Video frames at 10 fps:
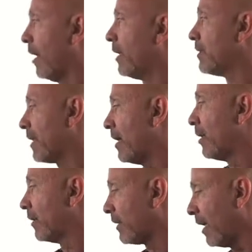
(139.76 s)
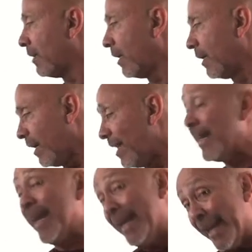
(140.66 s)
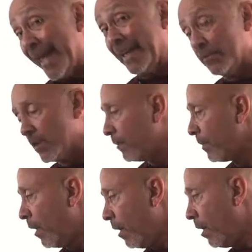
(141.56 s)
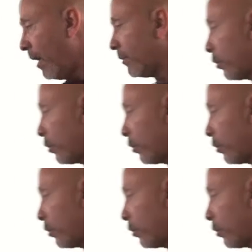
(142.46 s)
right? Standard, extended, and then named. All right,